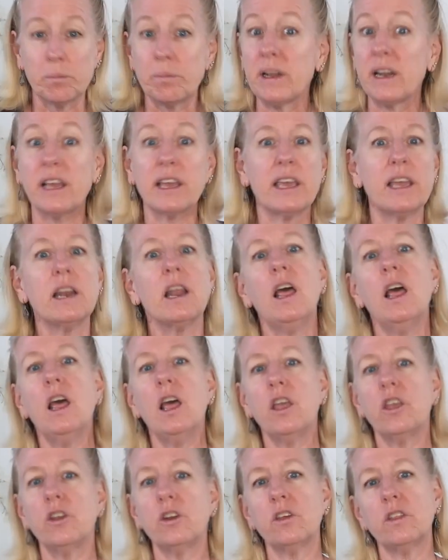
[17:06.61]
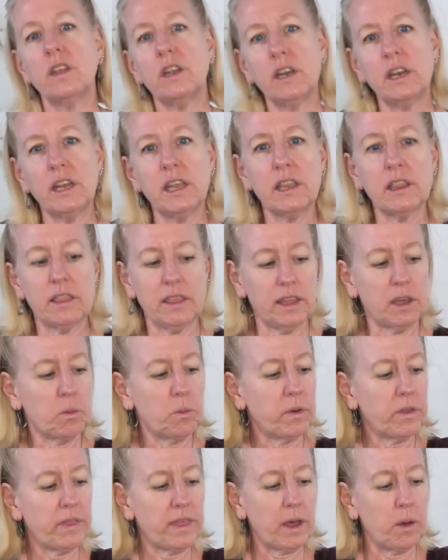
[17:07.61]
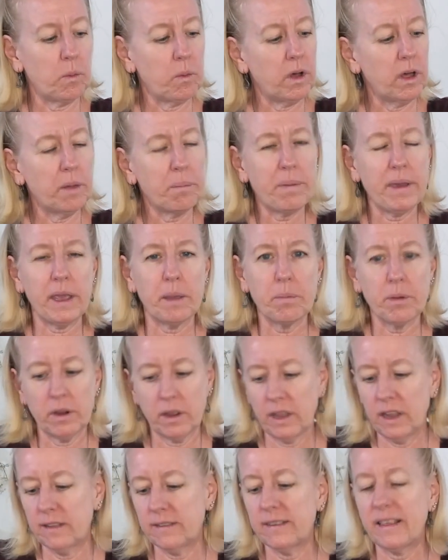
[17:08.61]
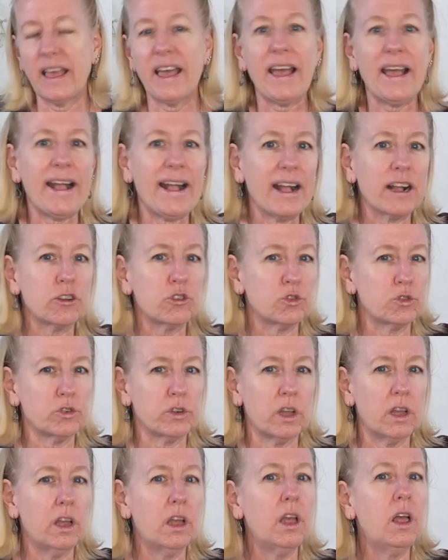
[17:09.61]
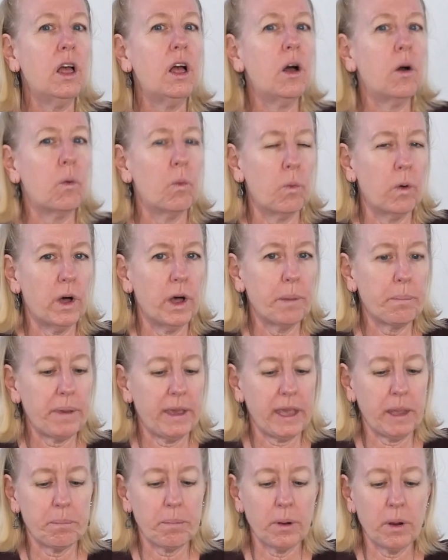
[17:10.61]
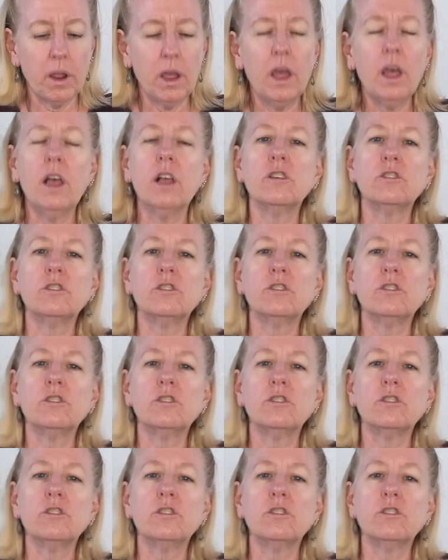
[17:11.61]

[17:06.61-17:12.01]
But again, you know, the neat thing with that wallpaper, it's extra wallpaper.